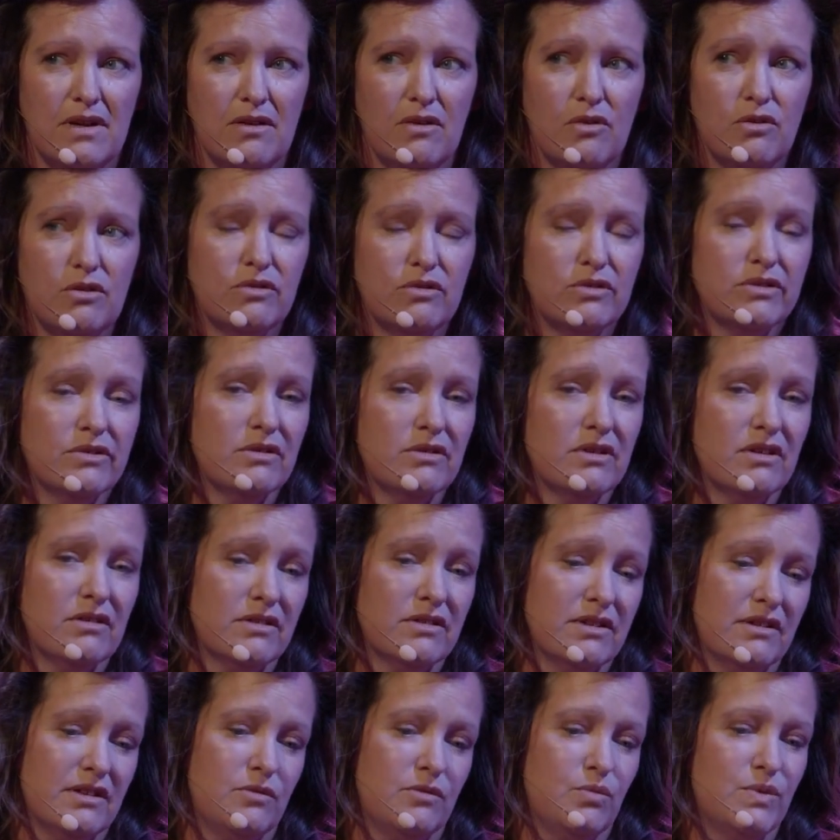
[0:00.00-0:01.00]
or
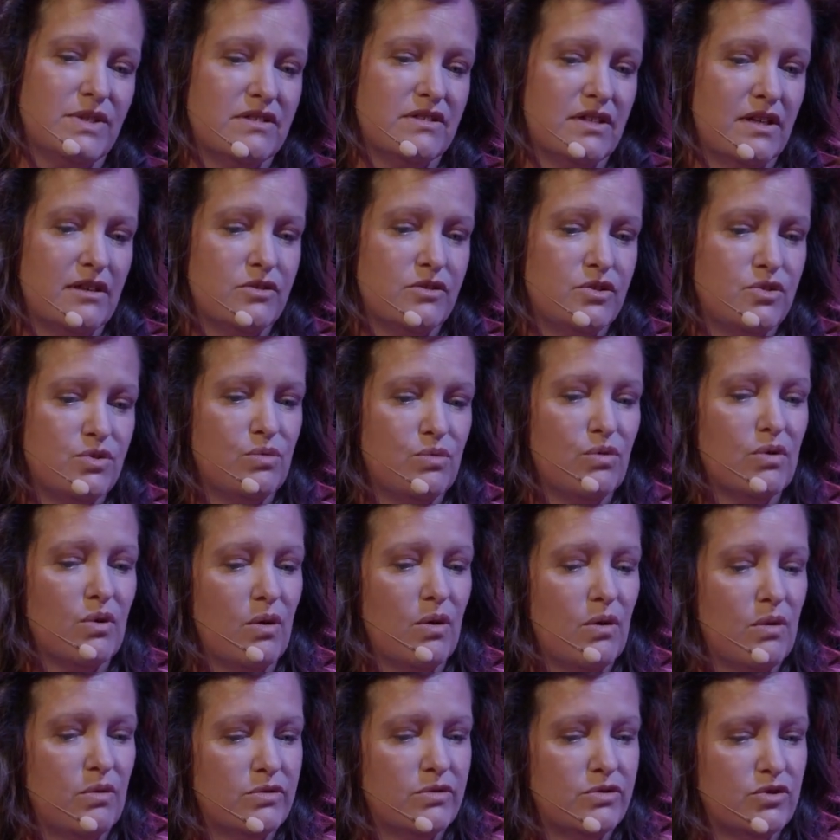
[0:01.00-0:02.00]
that we take too
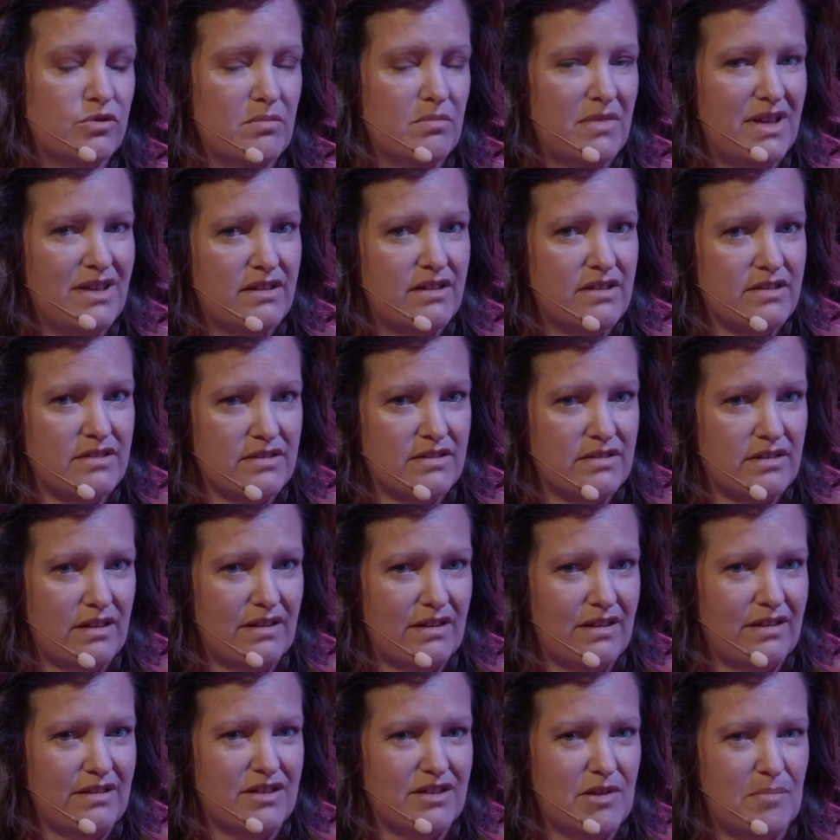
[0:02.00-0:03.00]
long to make it
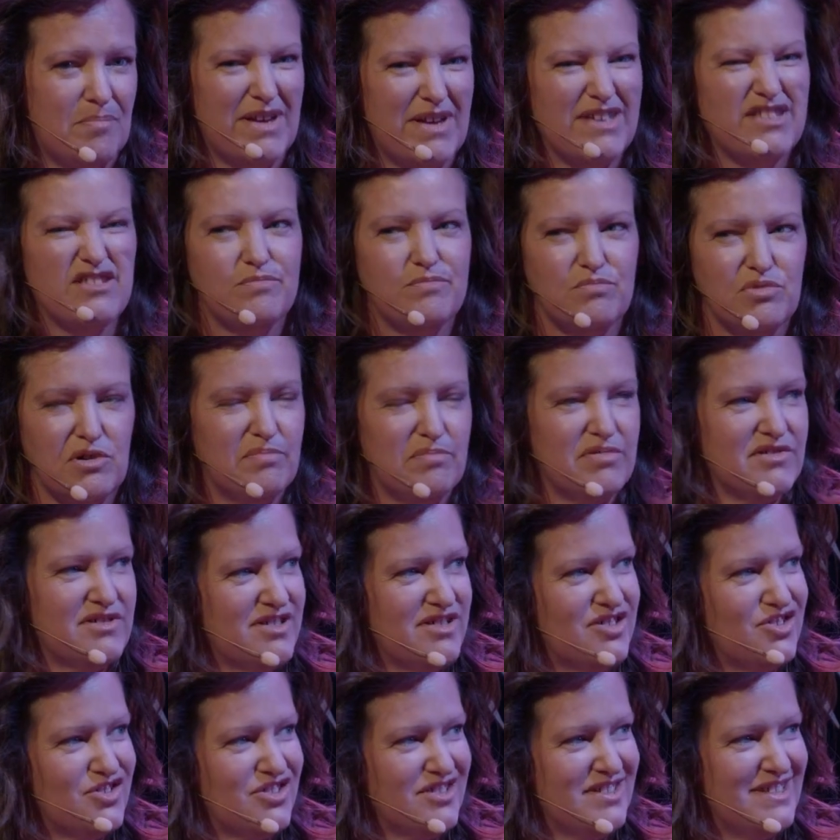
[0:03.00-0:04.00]
the best
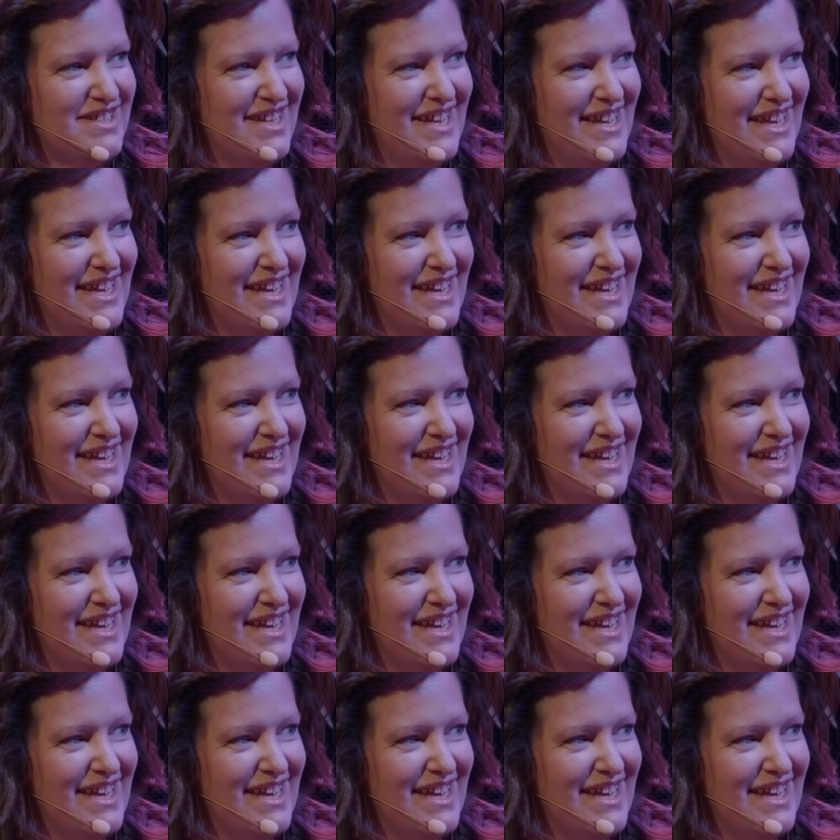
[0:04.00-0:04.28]
proposition,